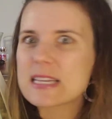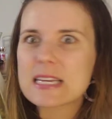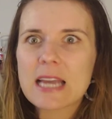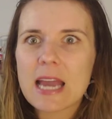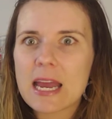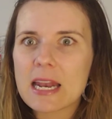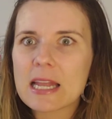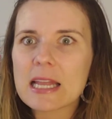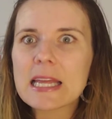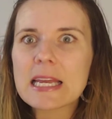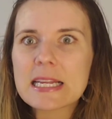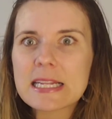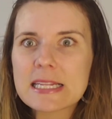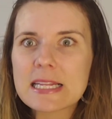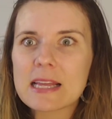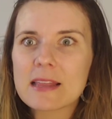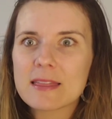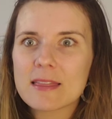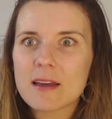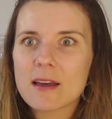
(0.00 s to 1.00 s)
to kind of like
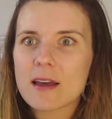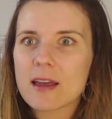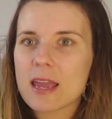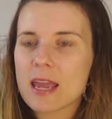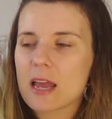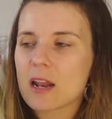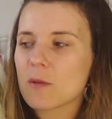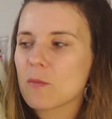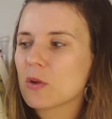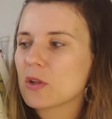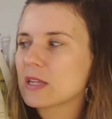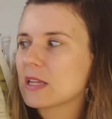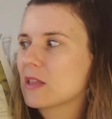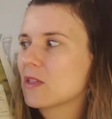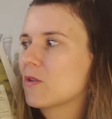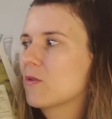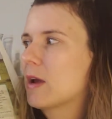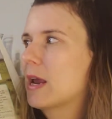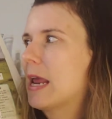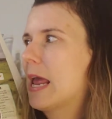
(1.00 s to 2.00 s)
stick the animals
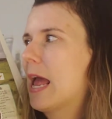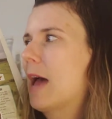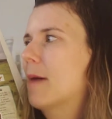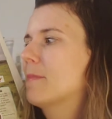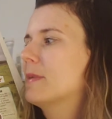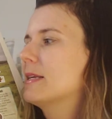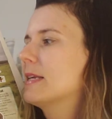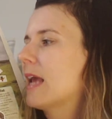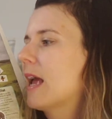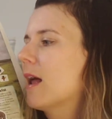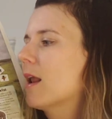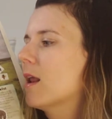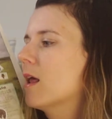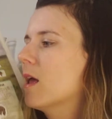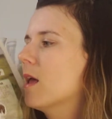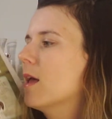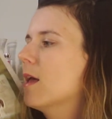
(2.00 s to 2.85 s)
in the right habitat.